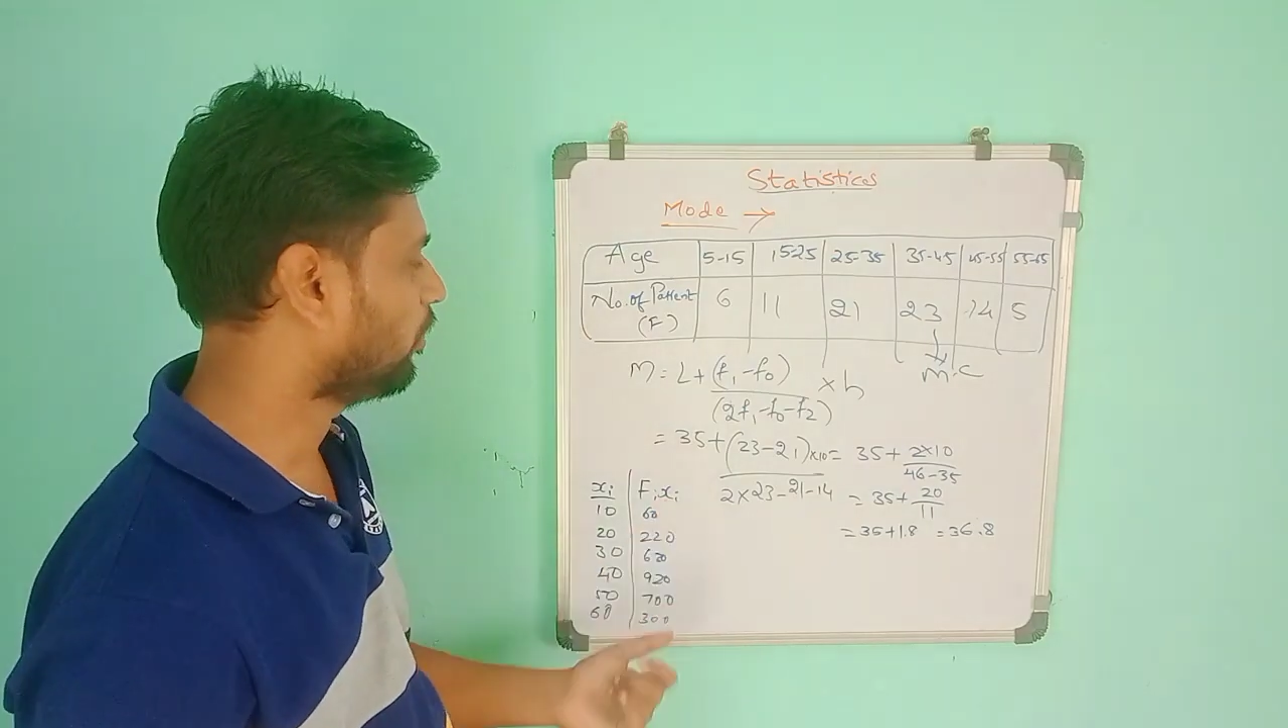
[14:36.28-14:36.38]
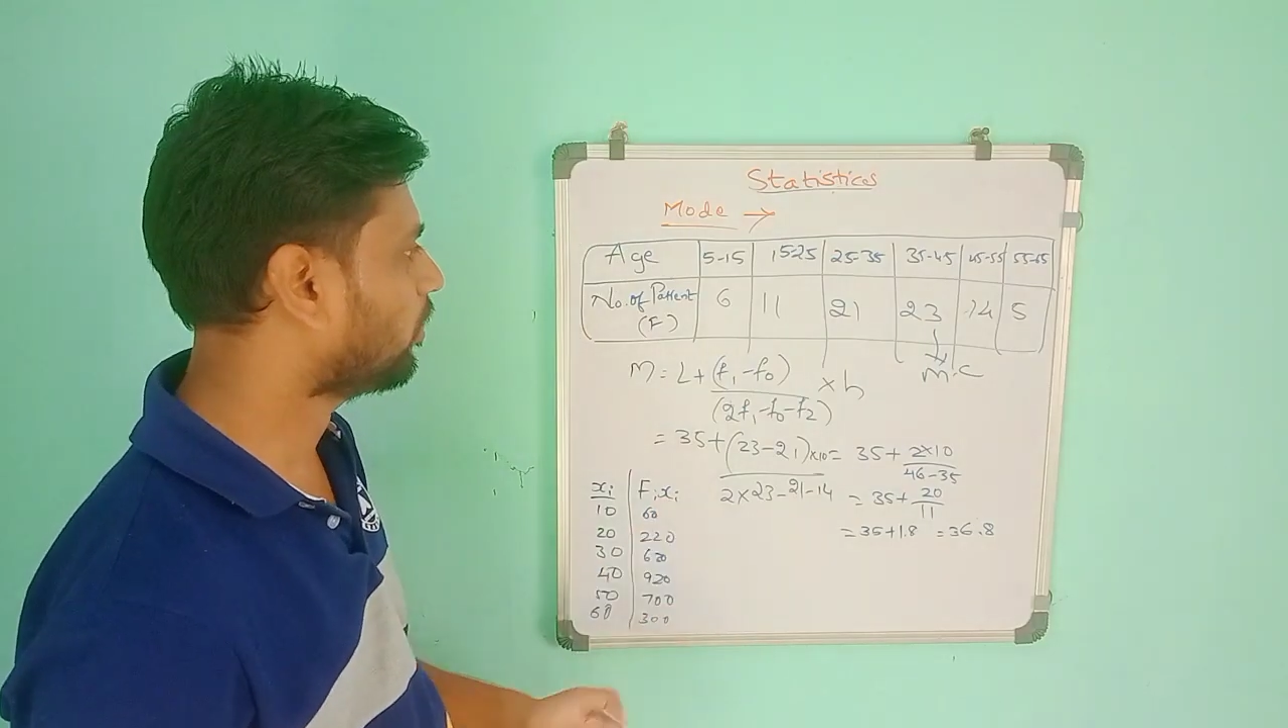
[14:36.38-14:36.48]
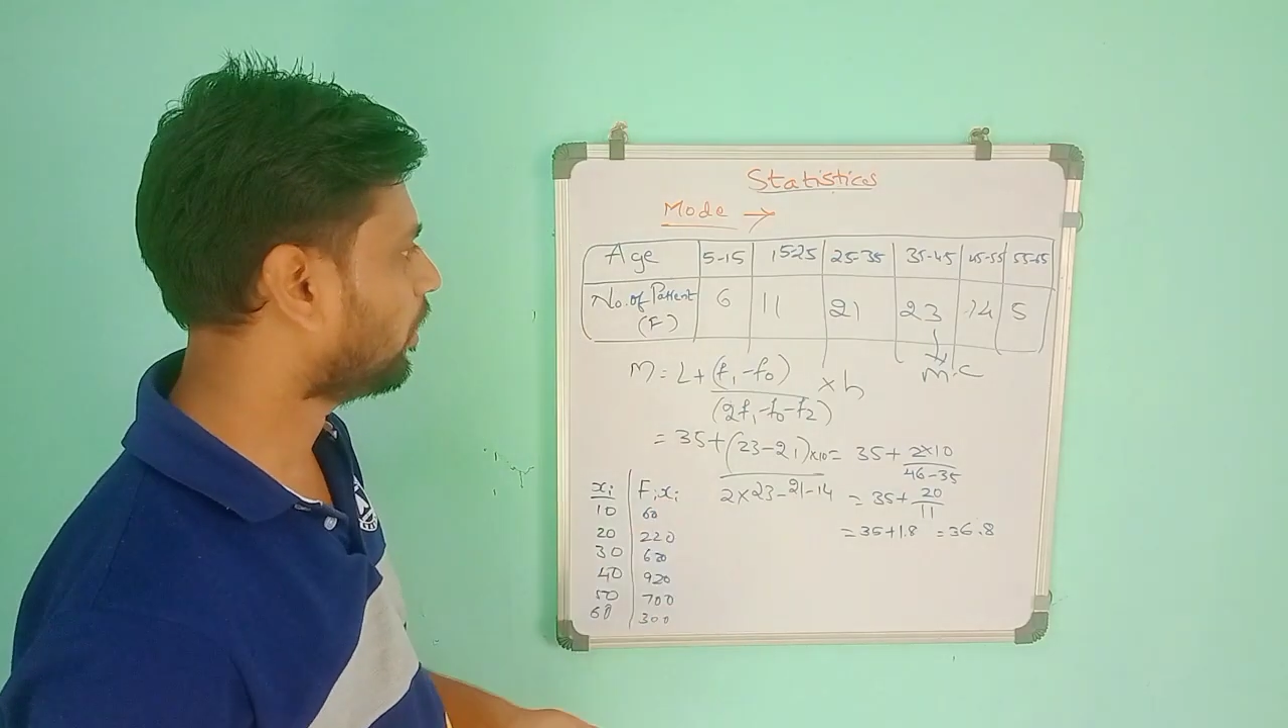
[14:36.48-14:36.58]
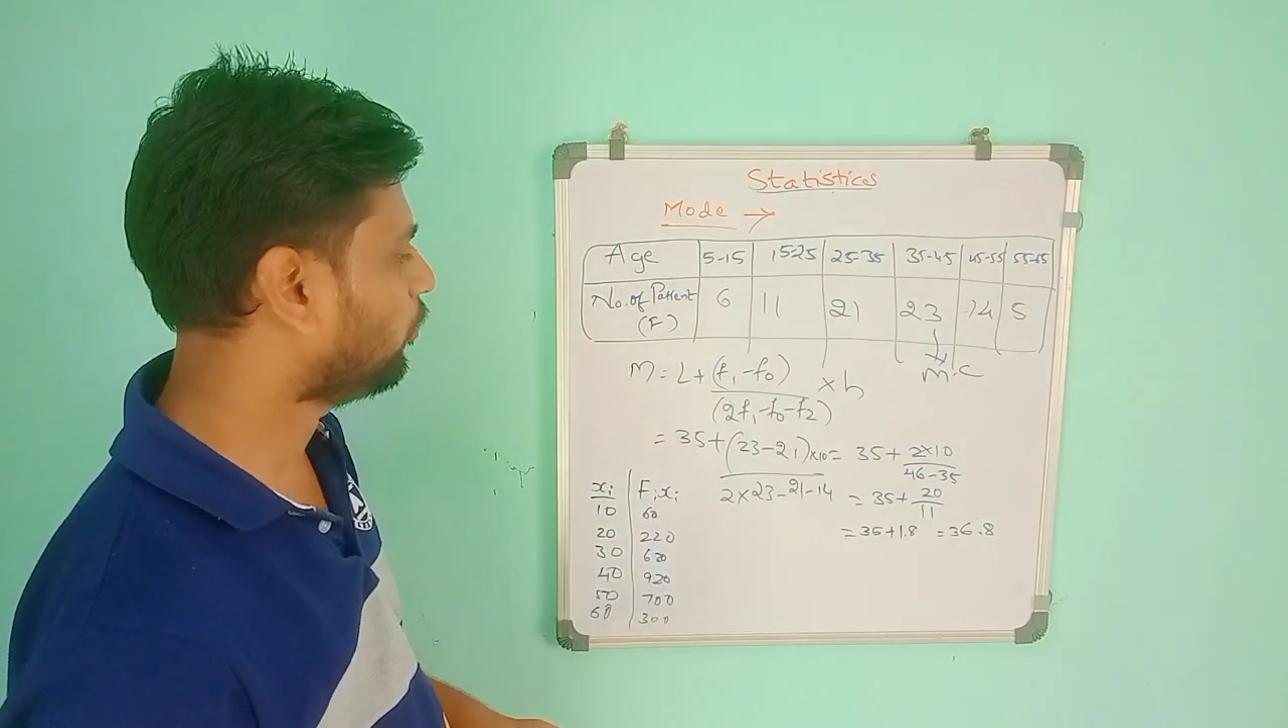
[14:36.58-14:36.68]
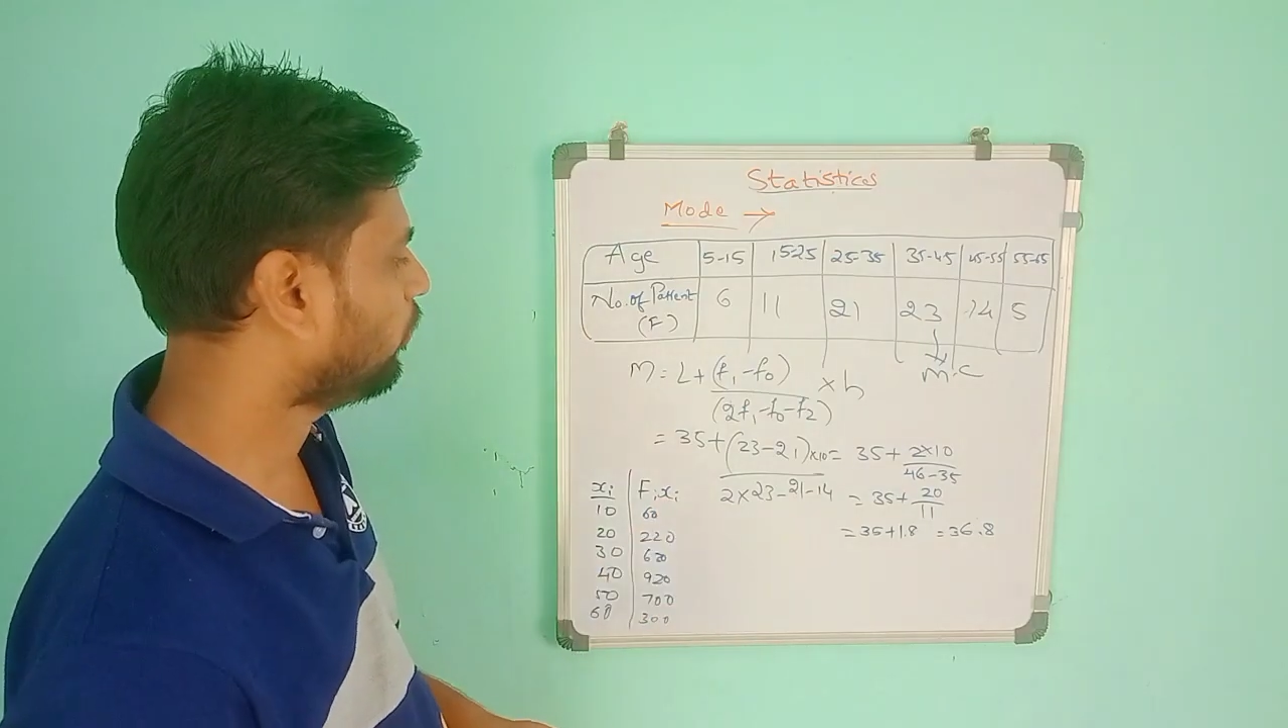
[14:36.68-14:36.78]
You
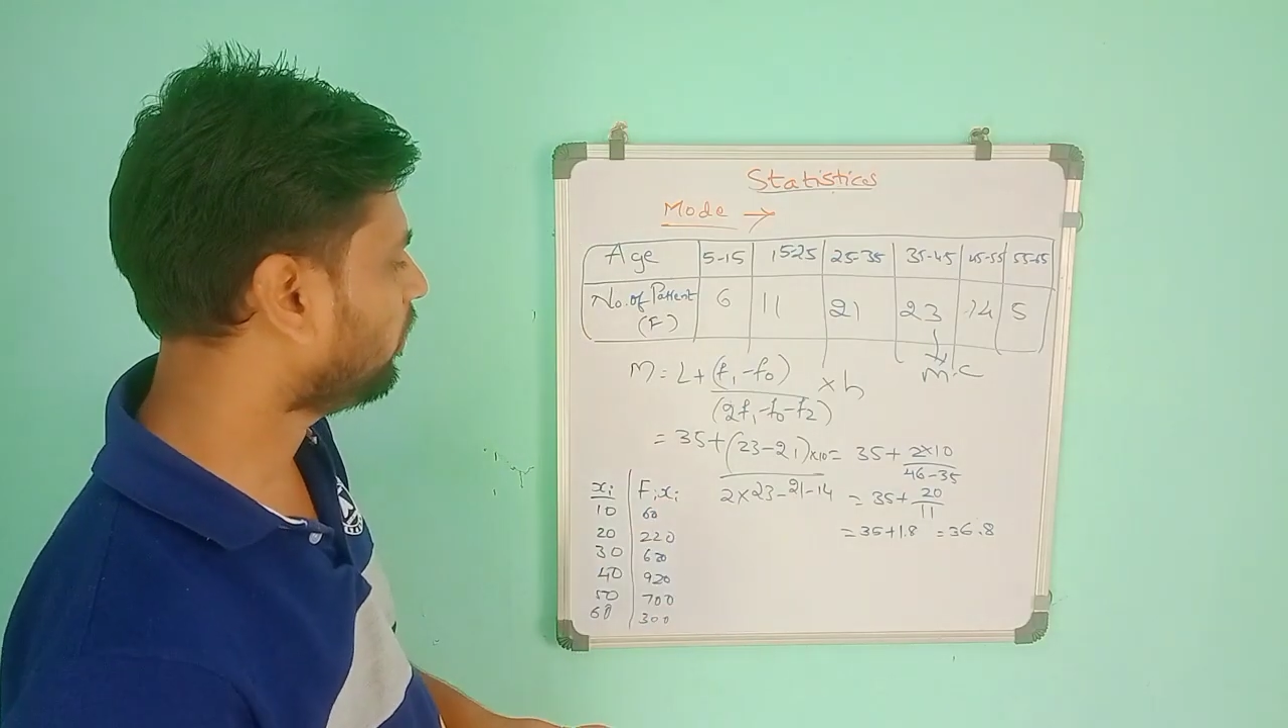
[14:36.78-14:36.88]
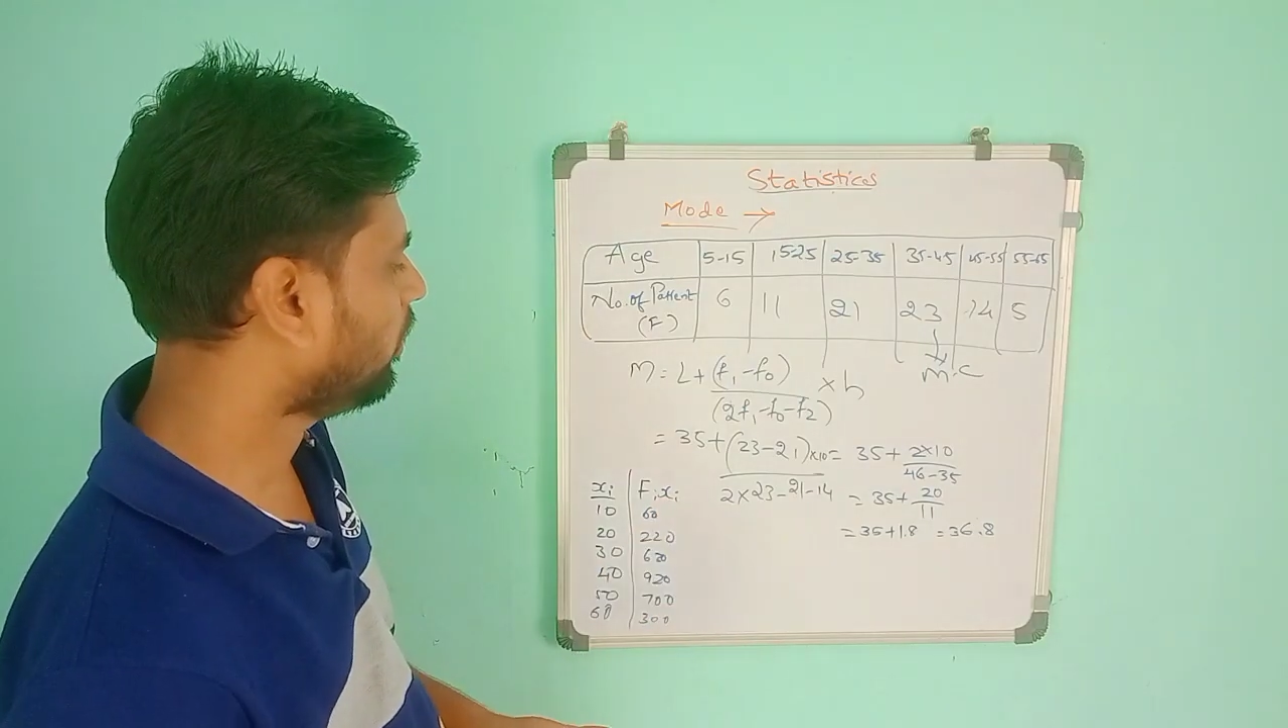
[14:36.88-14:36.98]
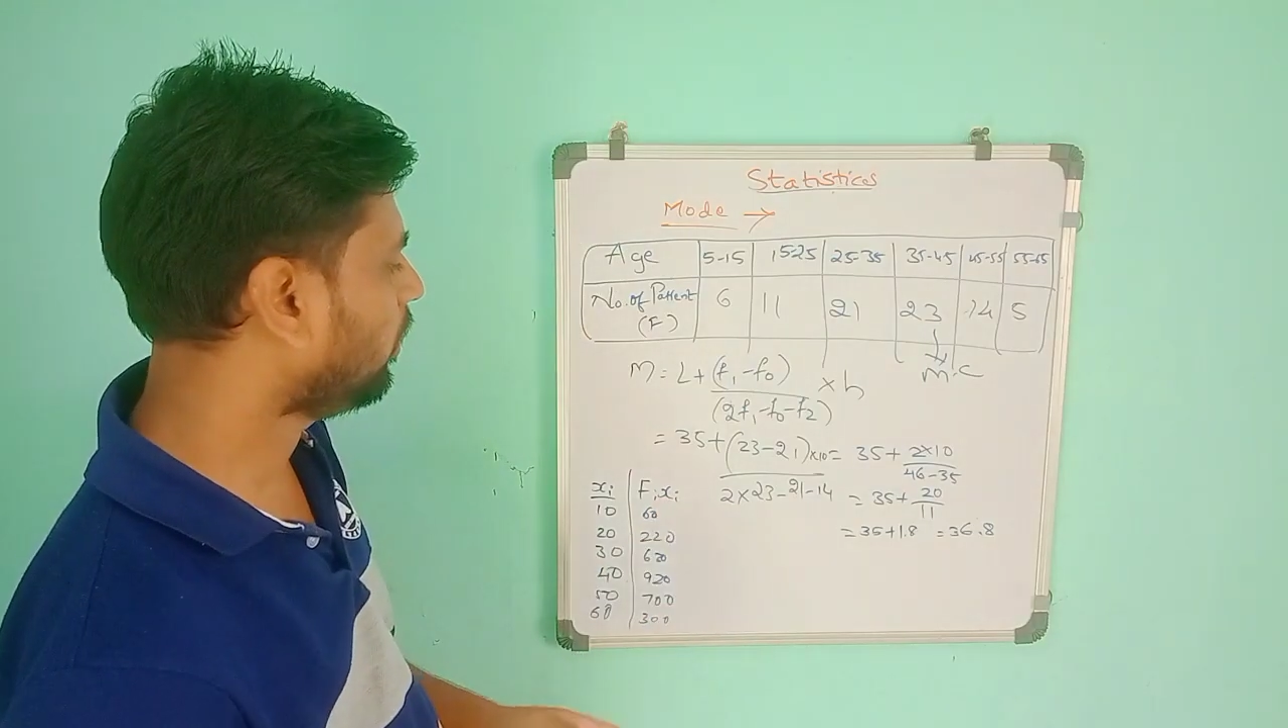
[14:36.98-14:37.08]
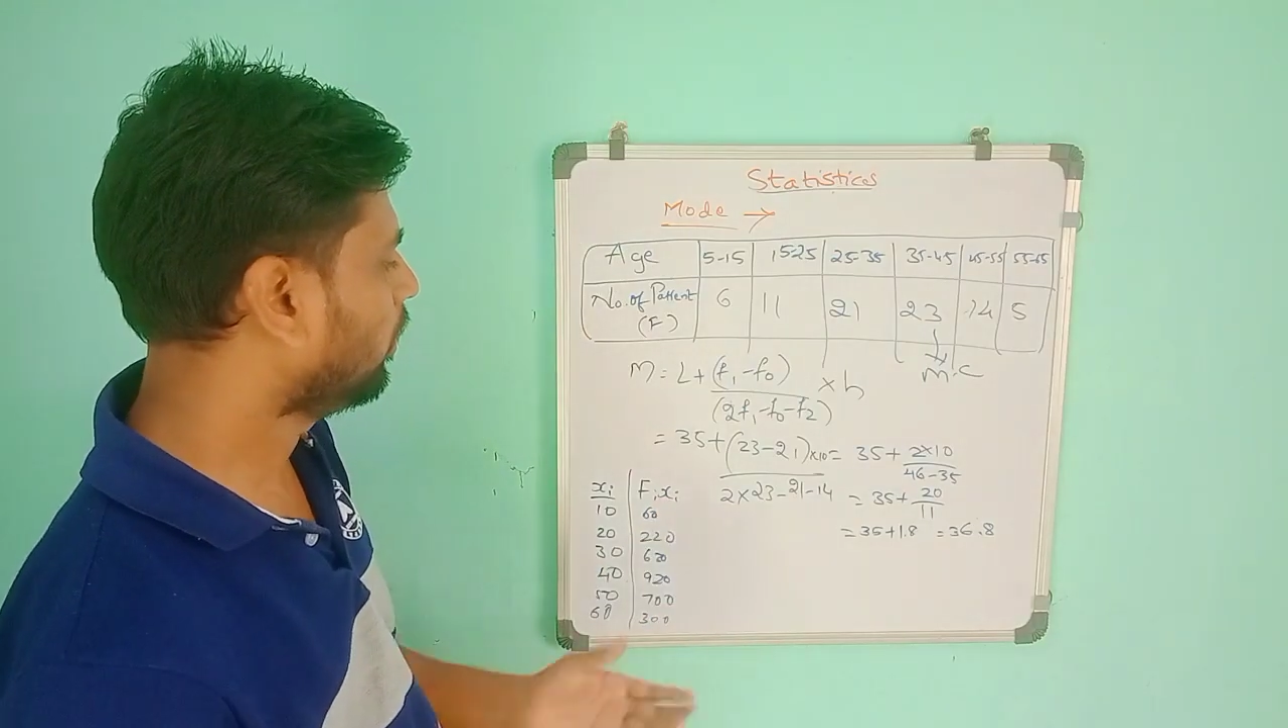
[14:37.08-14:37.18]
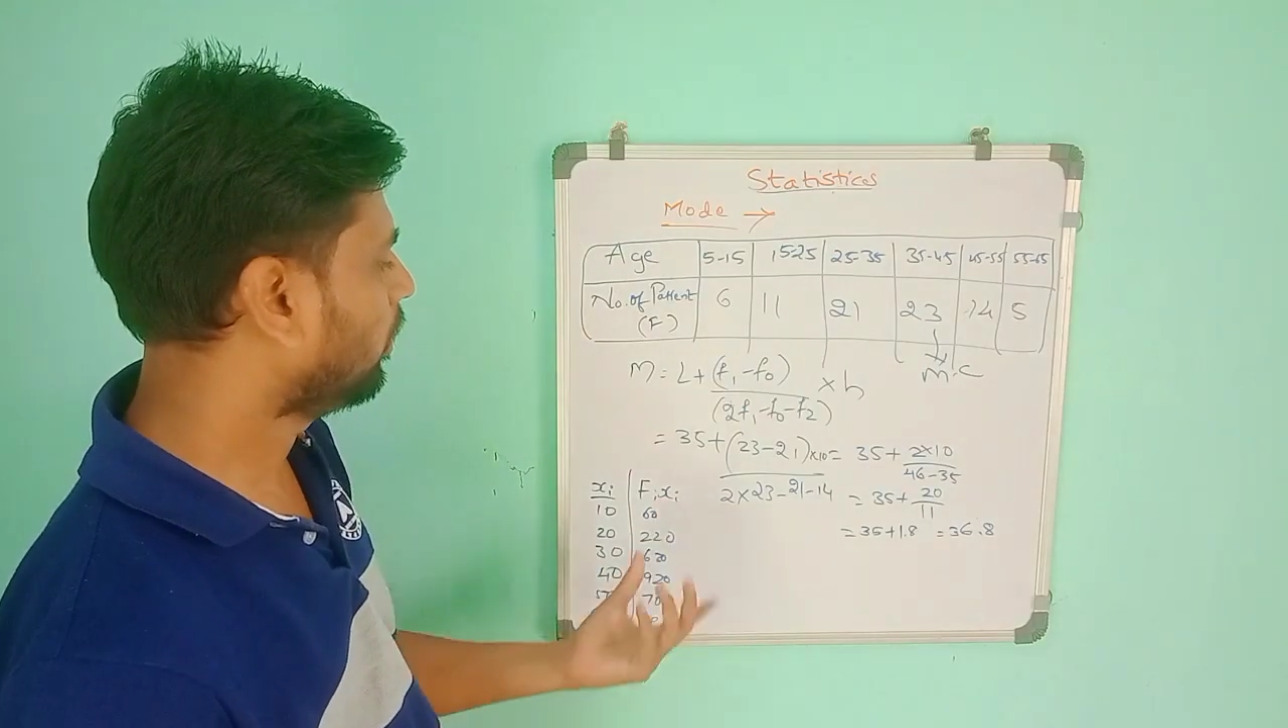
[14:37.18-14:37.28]
can do
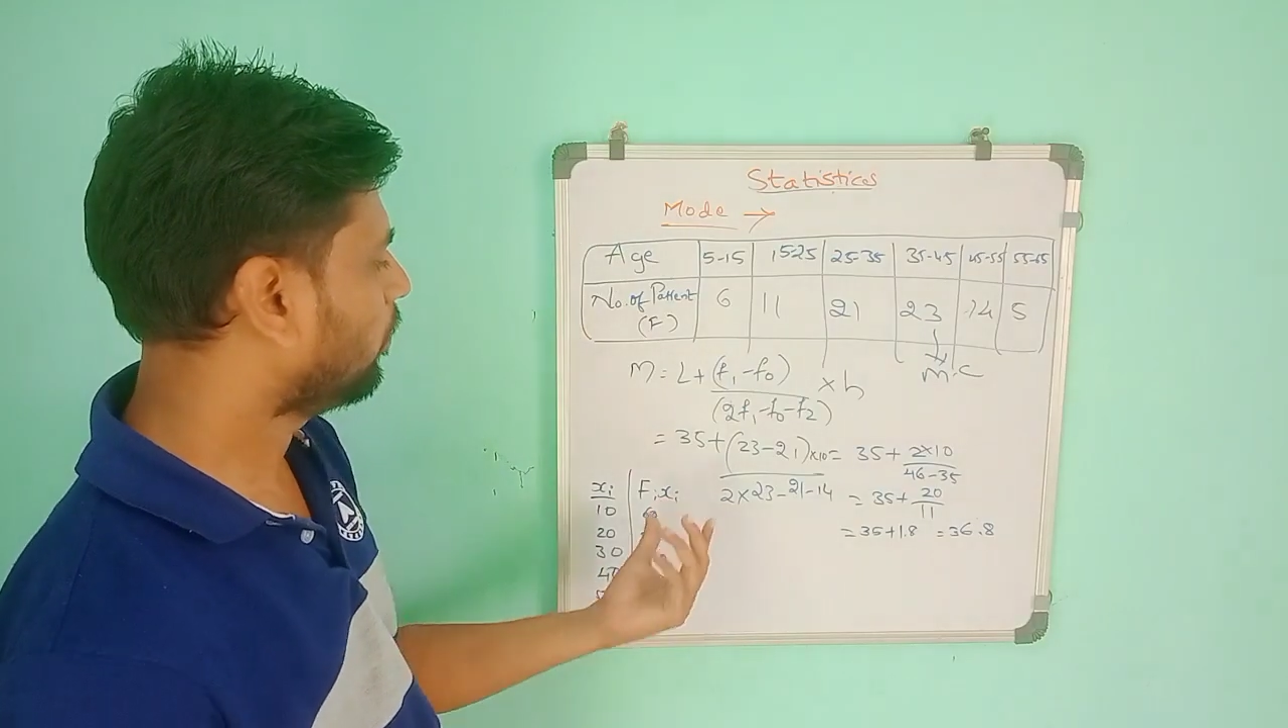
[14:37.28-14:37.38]
the